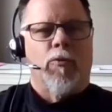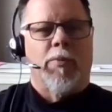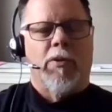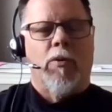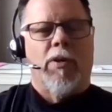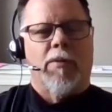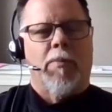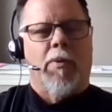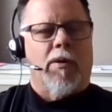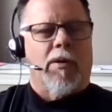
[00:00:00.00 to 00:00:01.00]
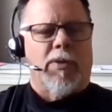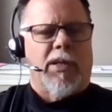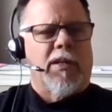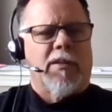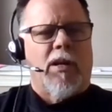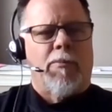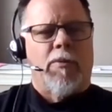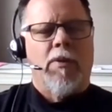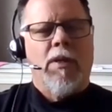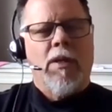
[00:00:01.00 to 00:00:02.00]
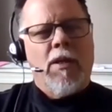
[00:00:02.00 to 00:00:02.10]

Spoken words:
group in Kodak Park, and we had a couple